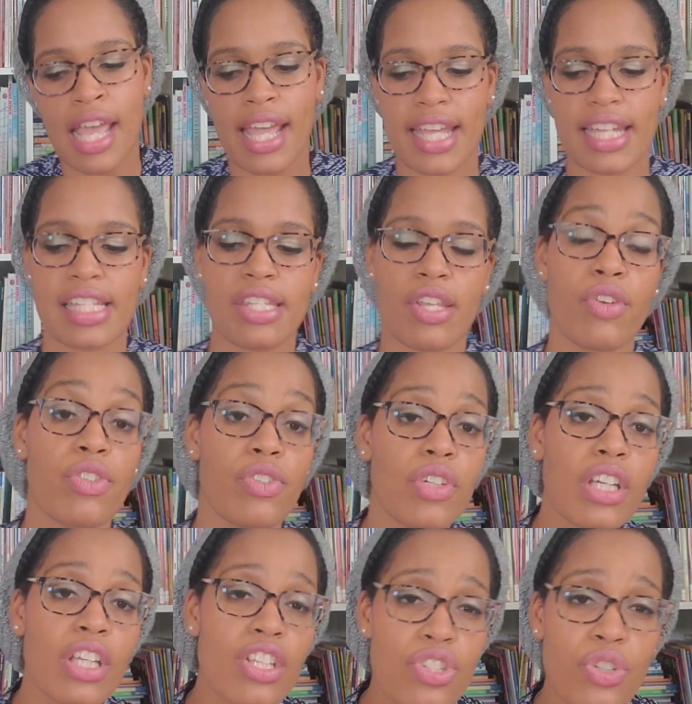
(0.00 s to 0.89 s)
And so you
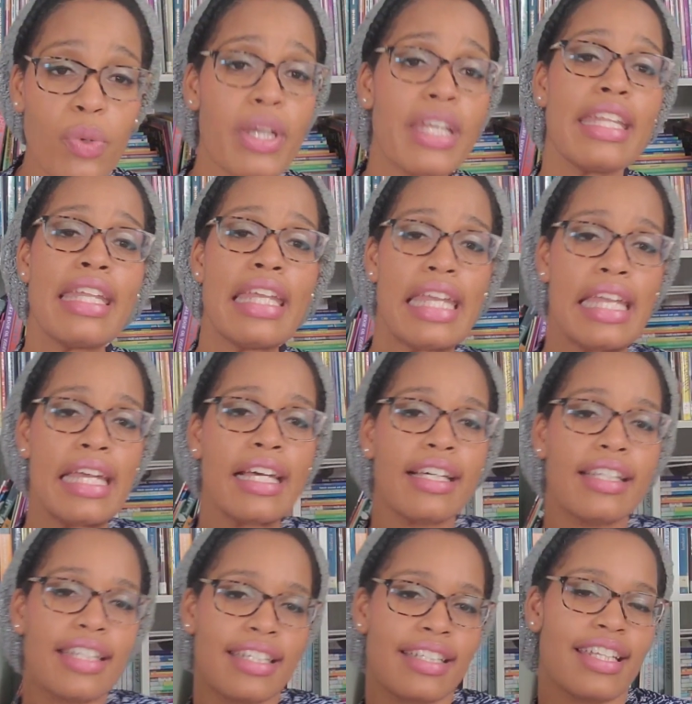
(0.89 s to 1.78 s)
can join
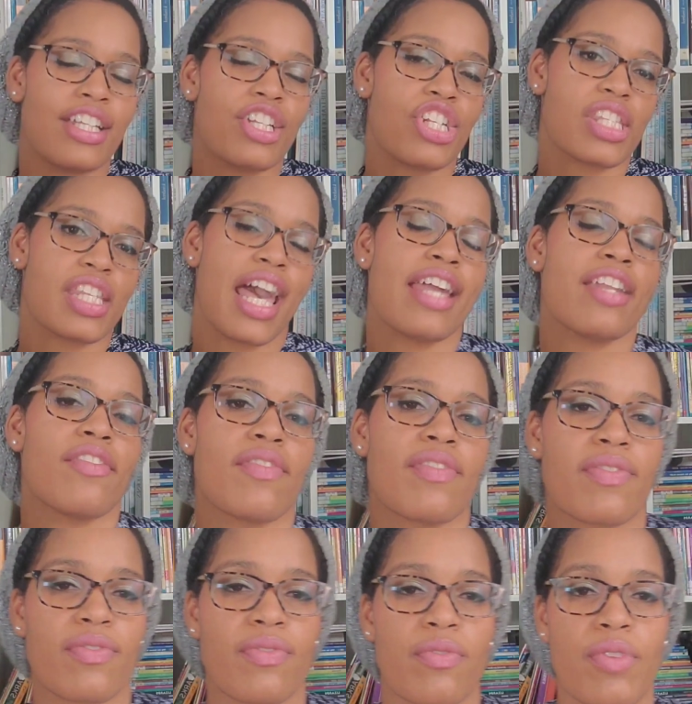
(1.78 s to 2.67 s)
in and, and just kind of
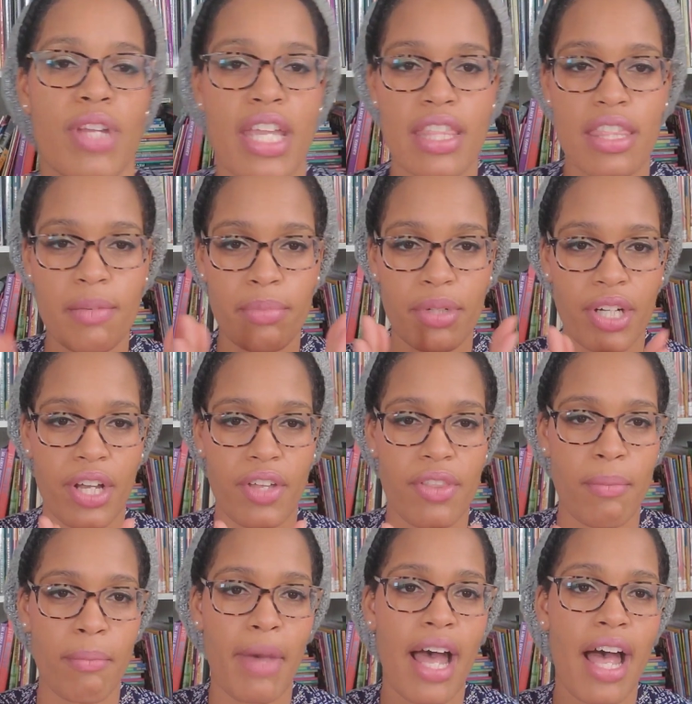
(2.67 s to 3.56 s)
read the book
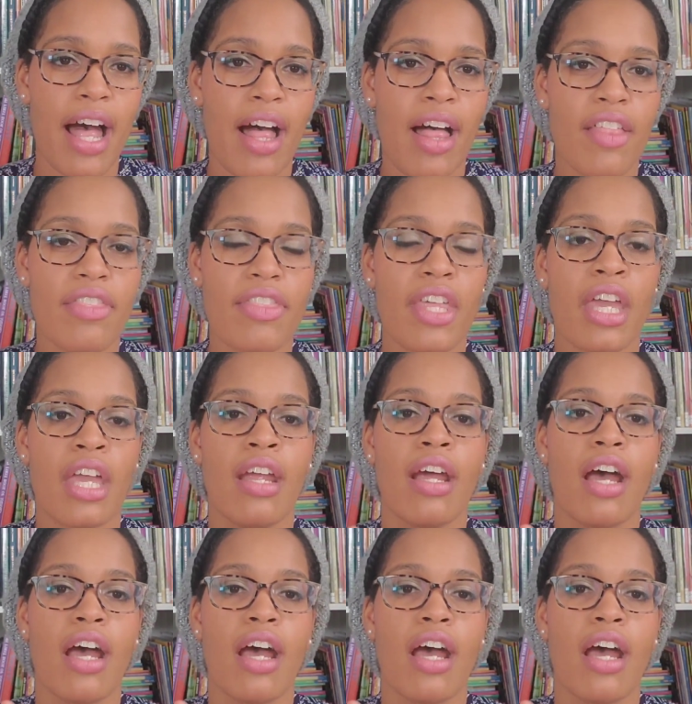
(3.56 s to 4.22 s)
of the month,